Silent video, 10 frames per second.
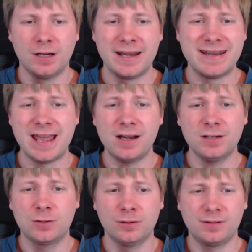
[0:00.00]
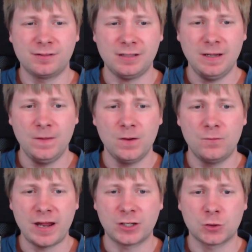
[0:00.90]
None could see the
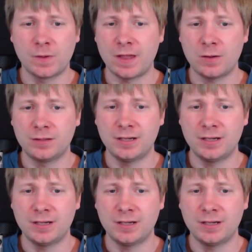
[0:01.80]
wretch without